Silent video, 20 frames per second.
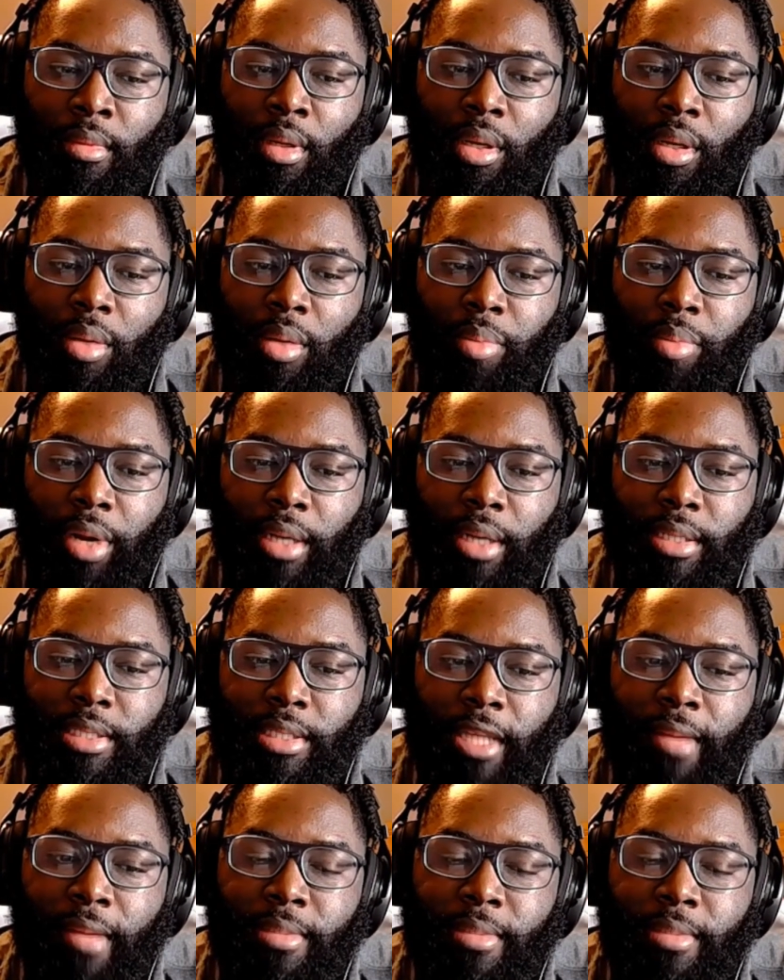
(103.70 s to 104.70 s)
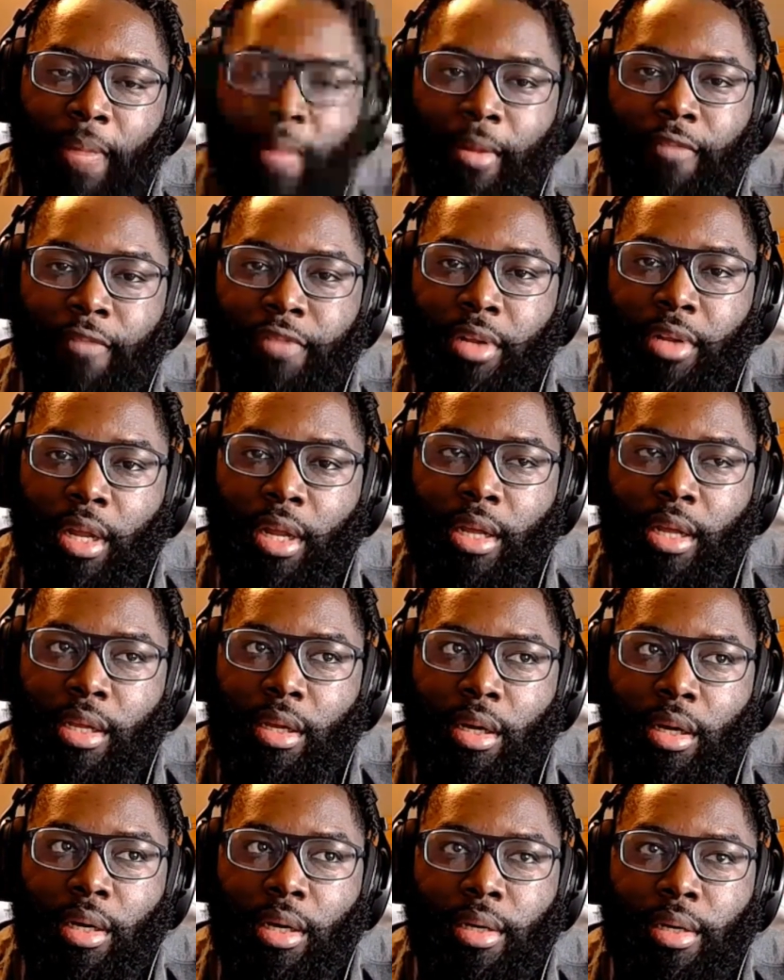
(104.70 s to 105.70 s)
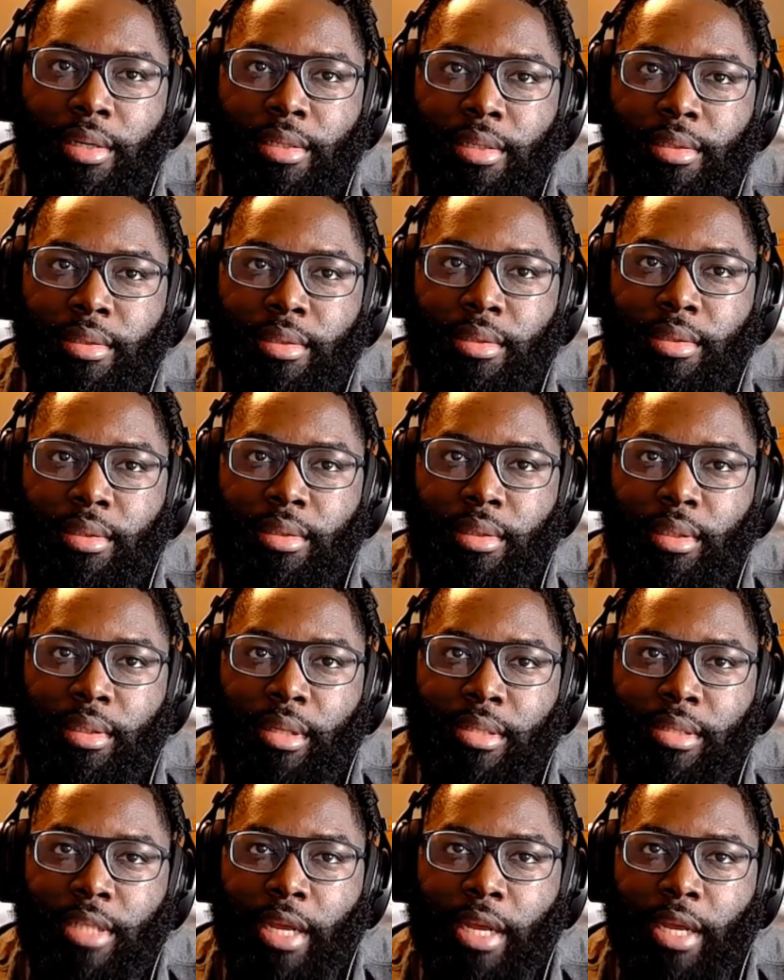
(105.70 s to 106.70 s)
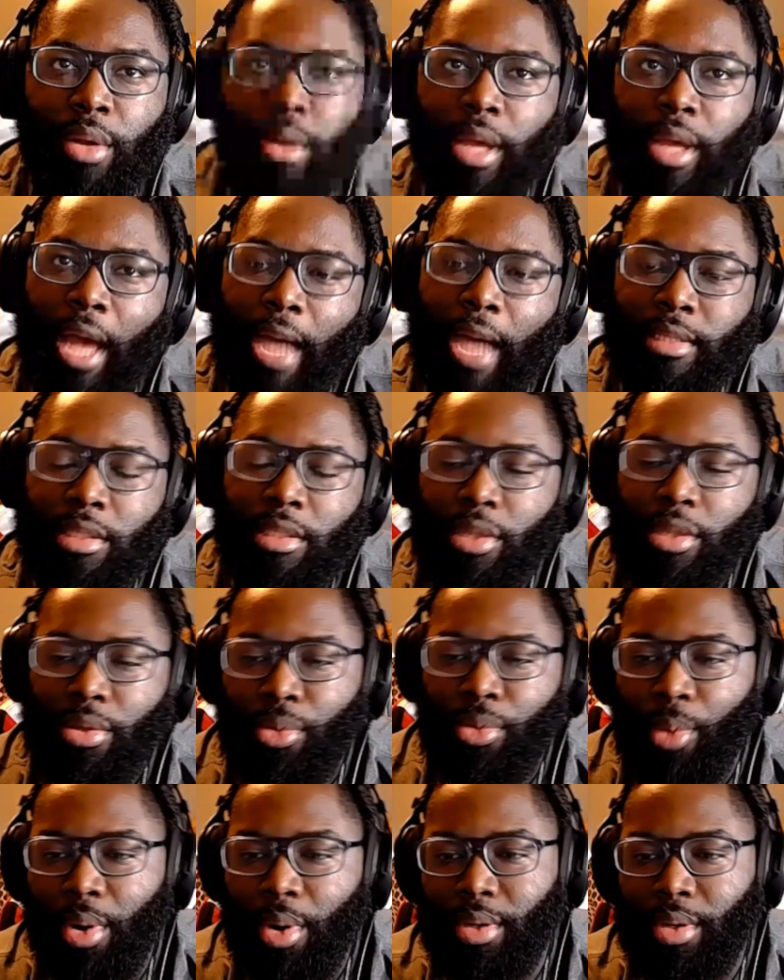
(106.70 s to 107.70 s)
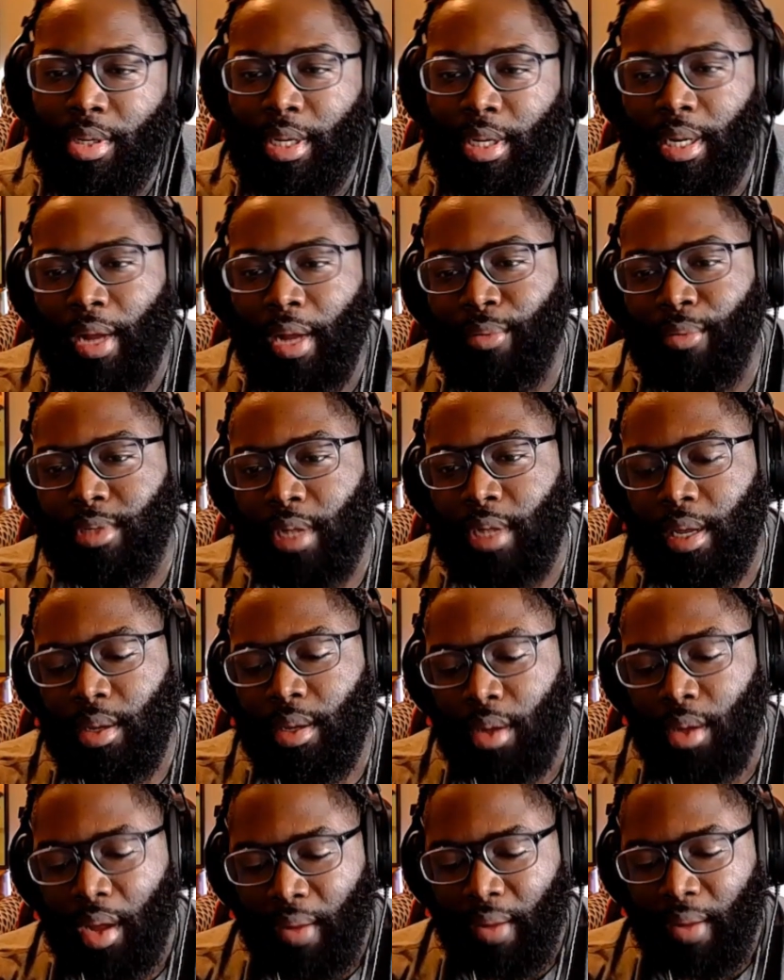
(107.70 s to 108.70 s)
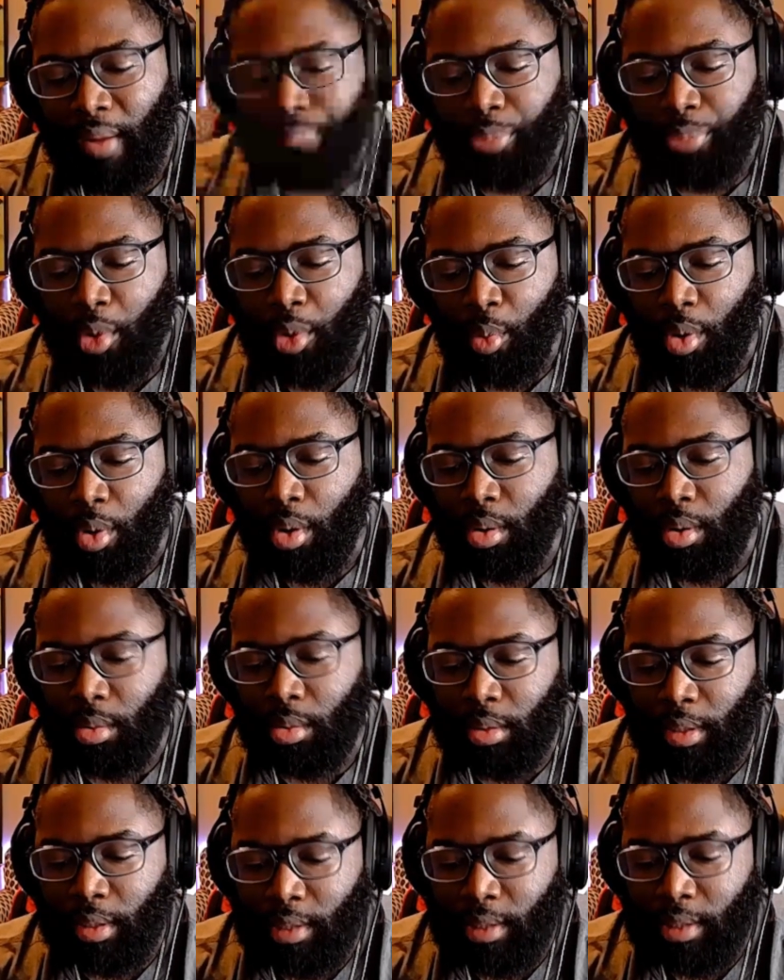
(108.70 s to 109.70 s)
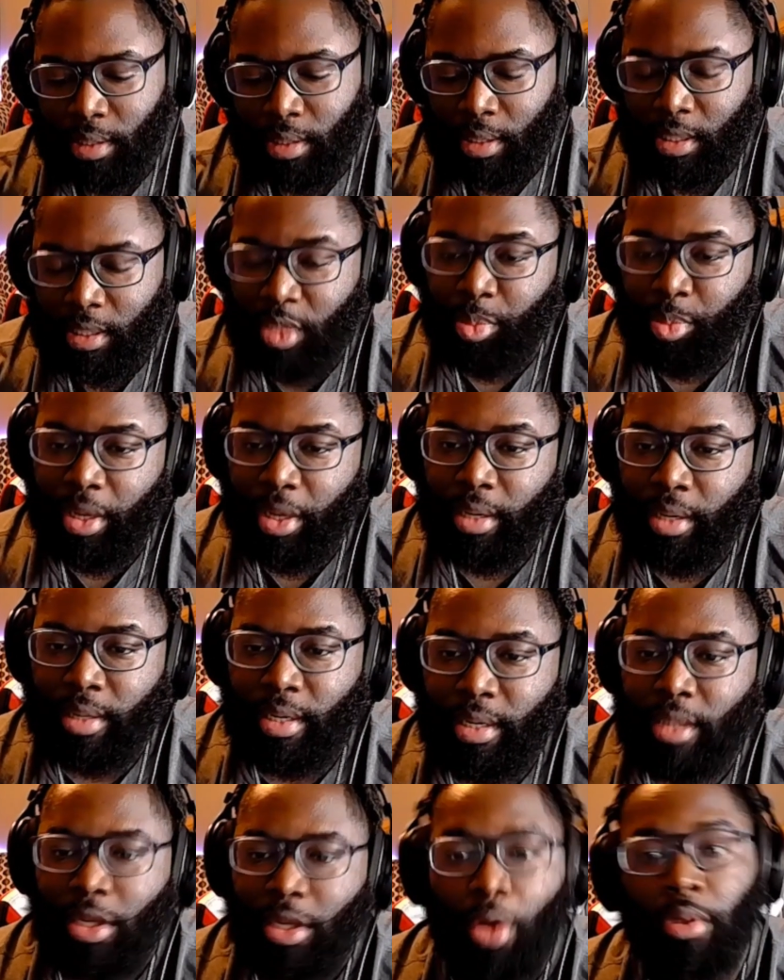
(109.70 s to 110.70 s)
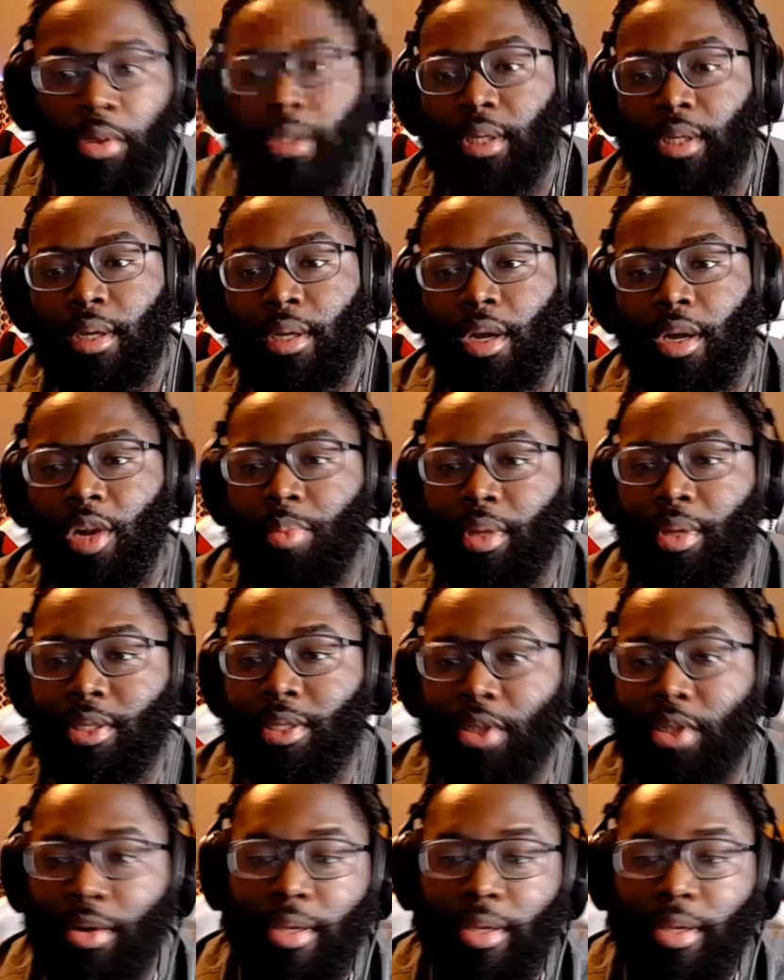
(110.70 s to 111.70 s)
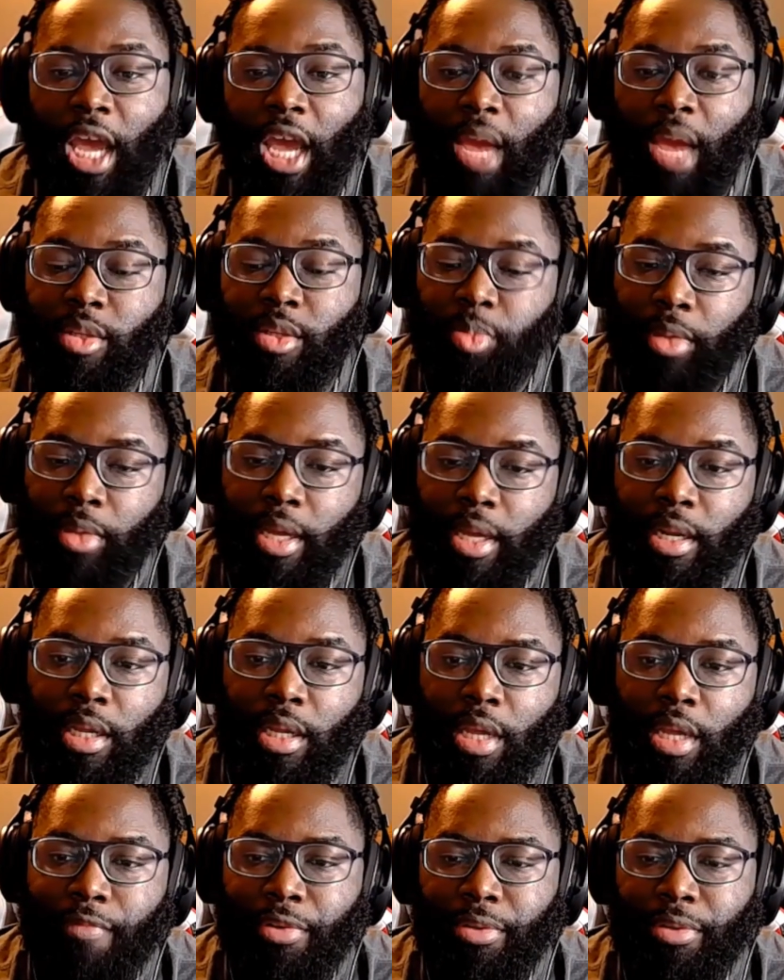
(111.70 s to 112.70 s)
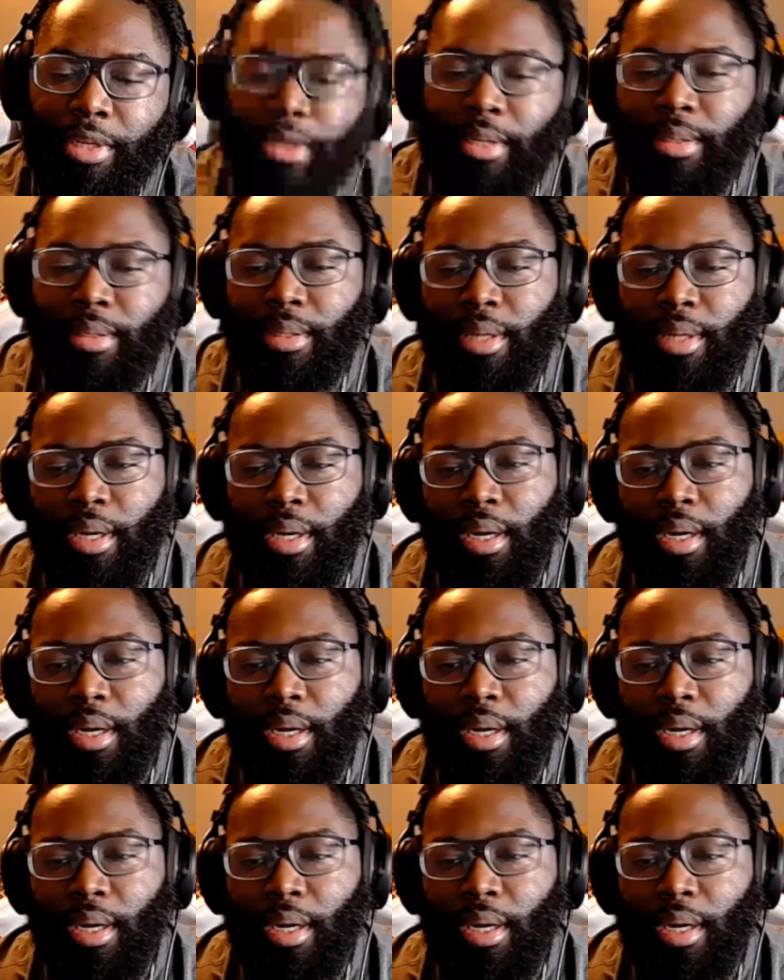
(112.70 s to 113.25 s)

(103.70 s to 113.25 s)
But at the same time, I feel like I was like, okay, how's this going to work? And then I was like, well, does this mean that there's only going to be certain games played at EVO now?